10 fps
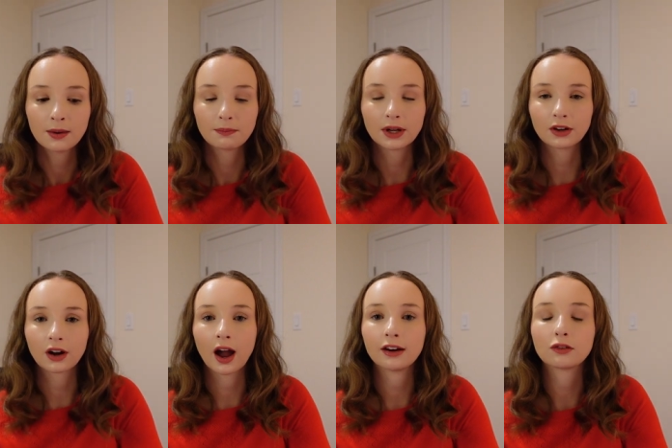but you're
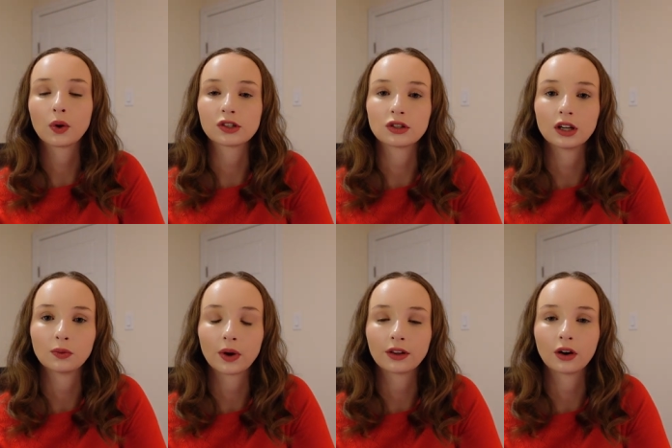kind of
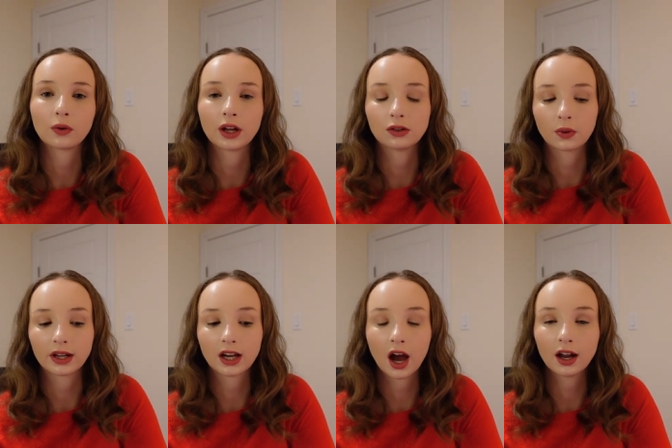questioning whether, okay, do I
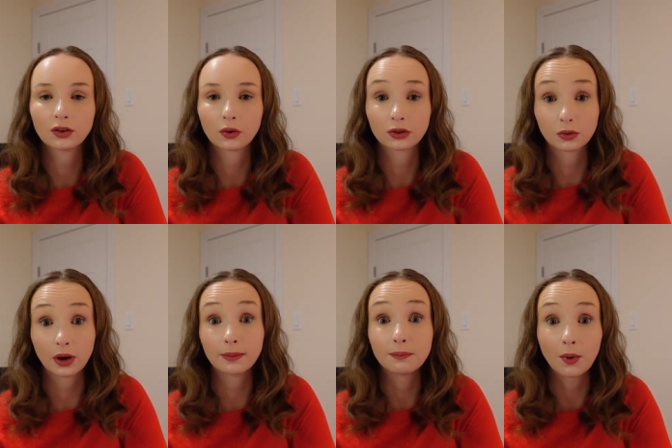cut or do
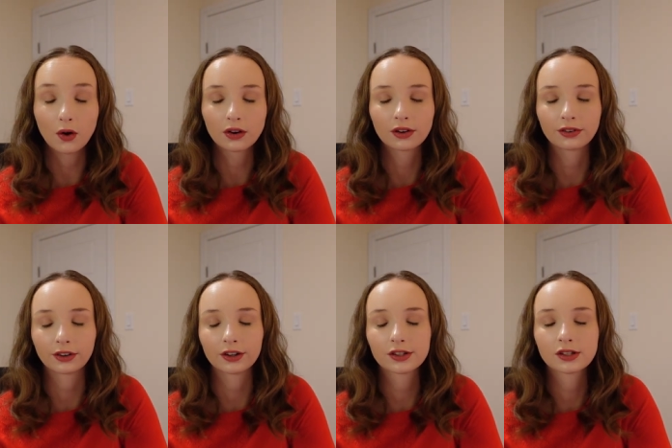I bulk
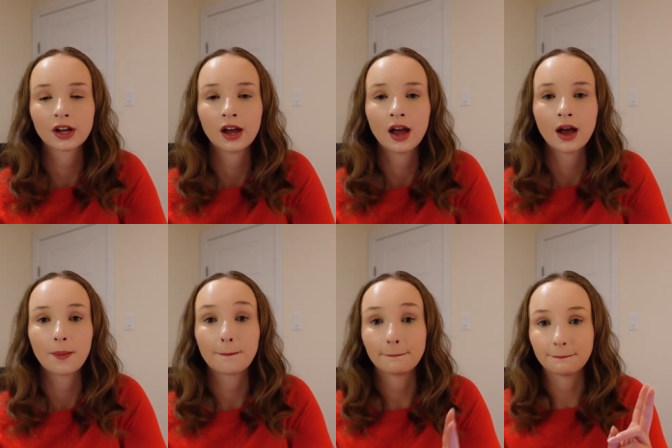first?
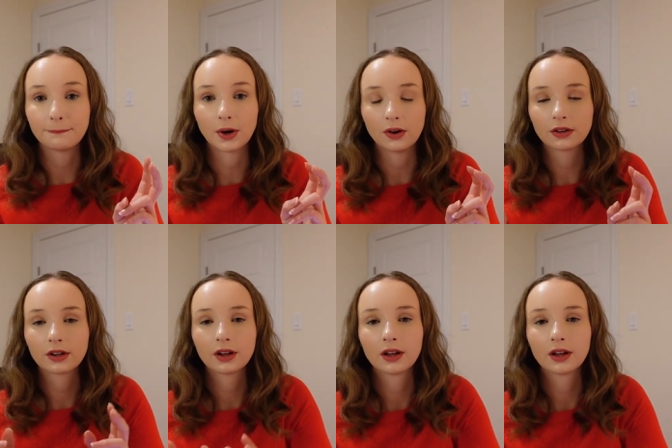Bulk